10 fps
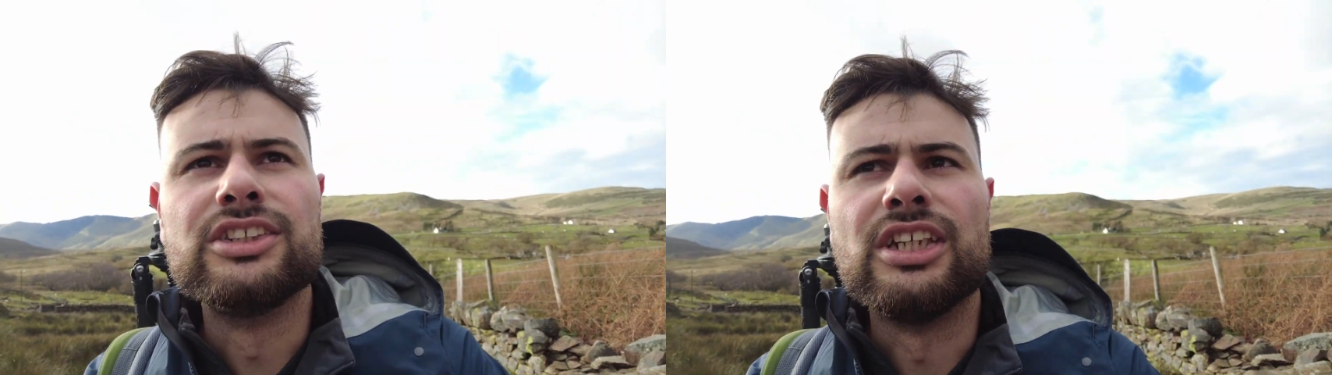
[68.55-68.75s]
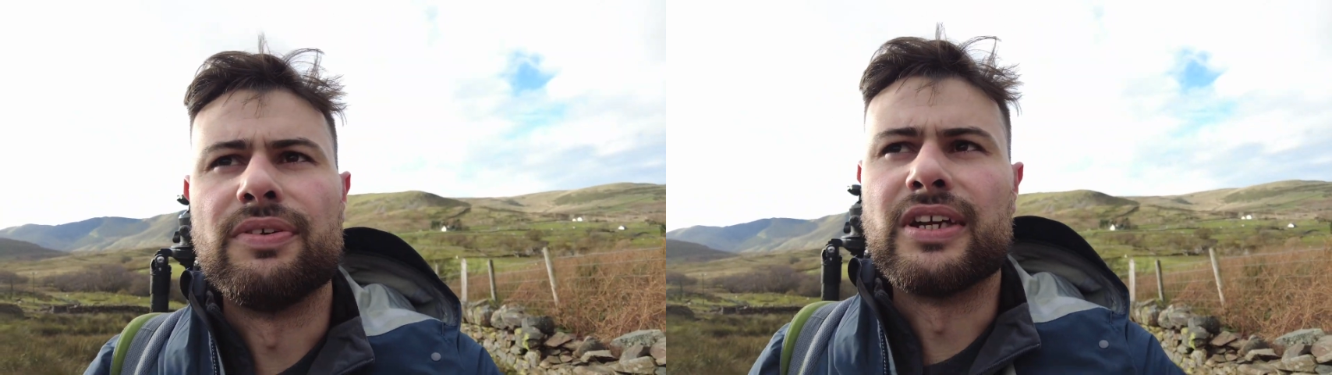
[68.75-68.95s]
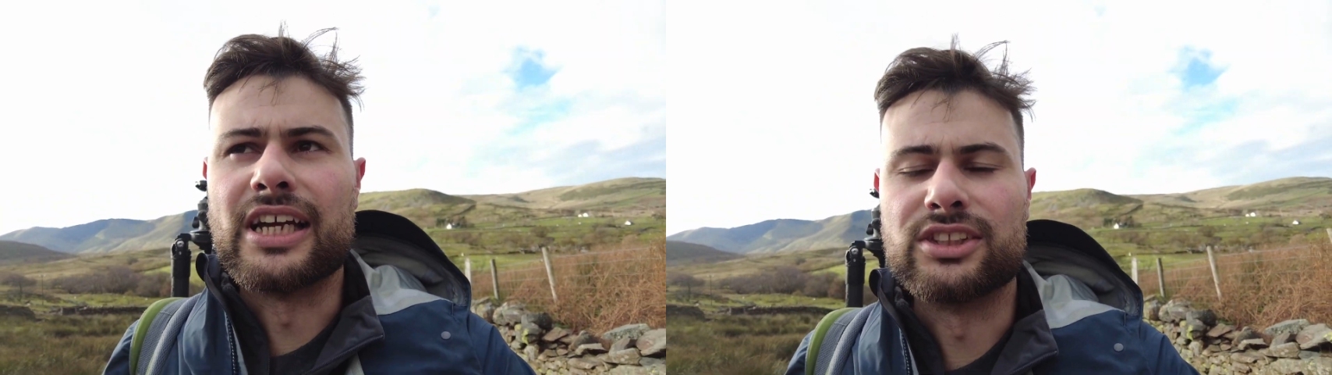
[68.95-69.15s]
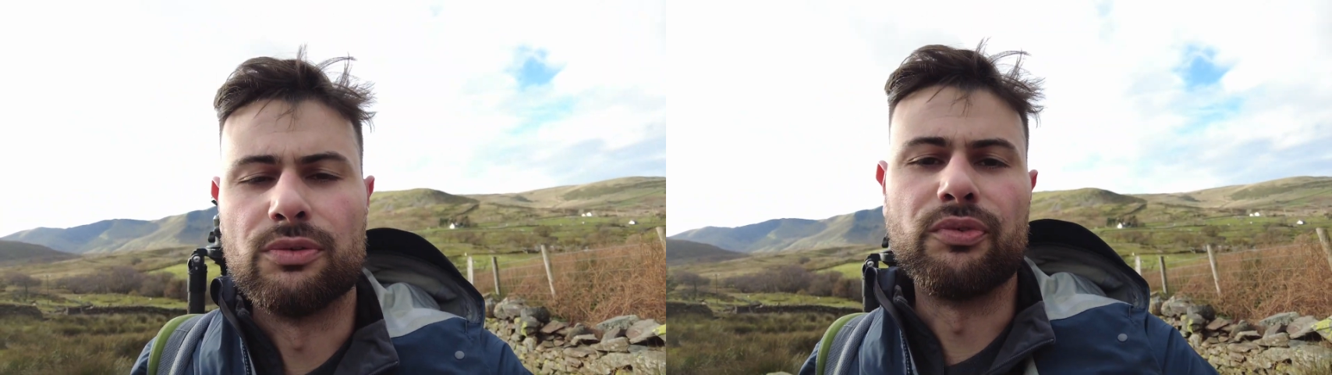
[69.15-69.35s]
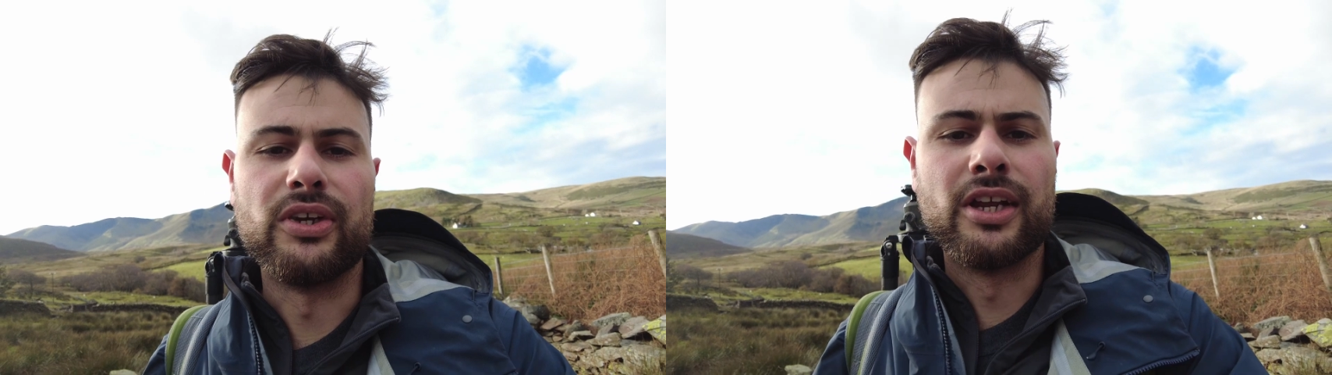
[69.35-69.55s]
see if we can get
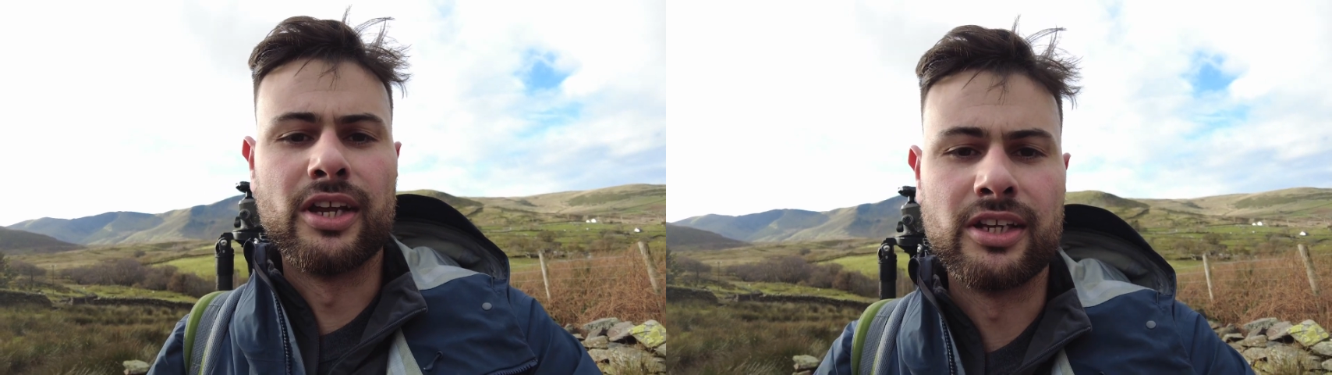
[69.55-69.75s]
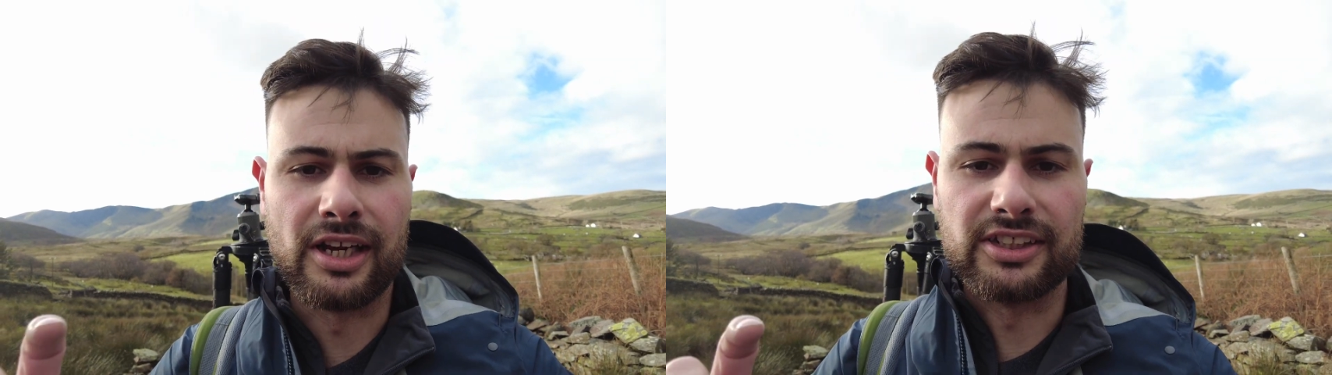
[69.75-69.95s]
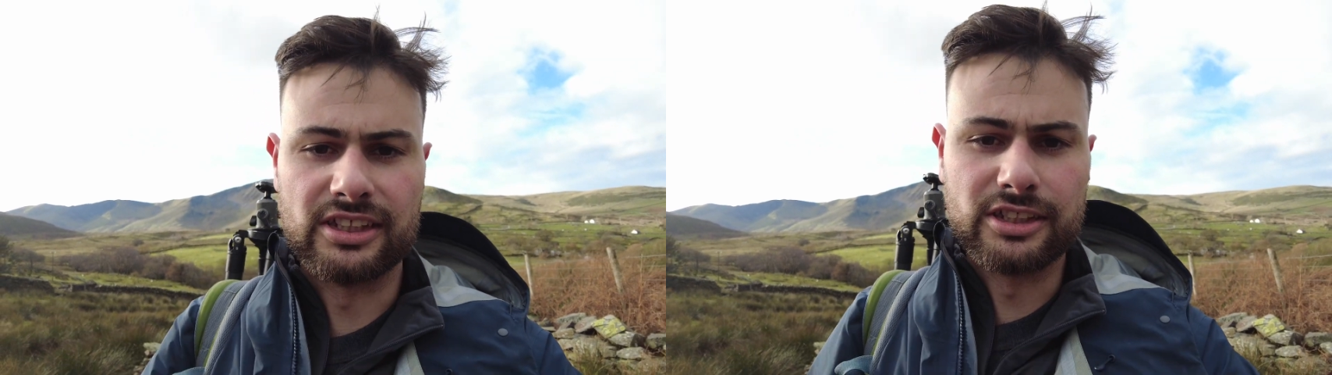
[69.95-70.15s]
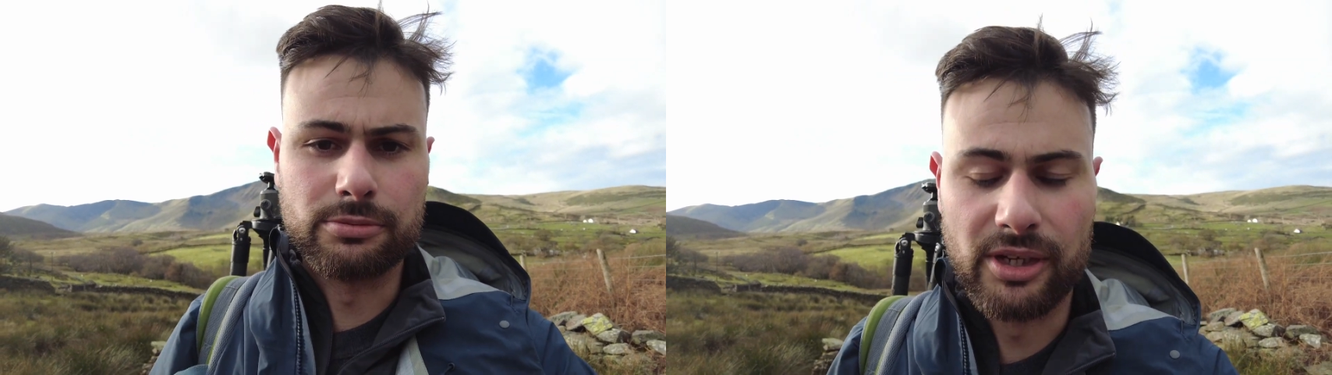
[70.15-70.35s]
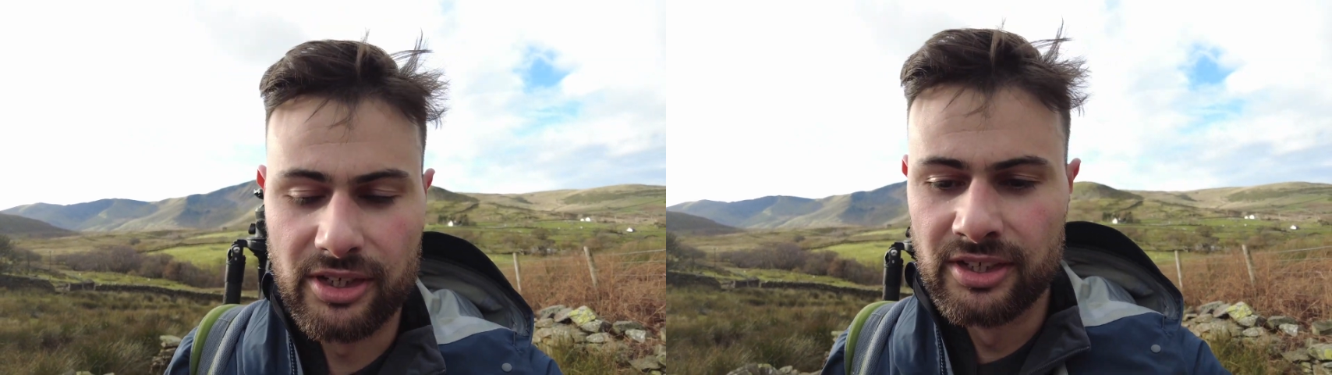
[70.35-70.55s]
something nice and intimate.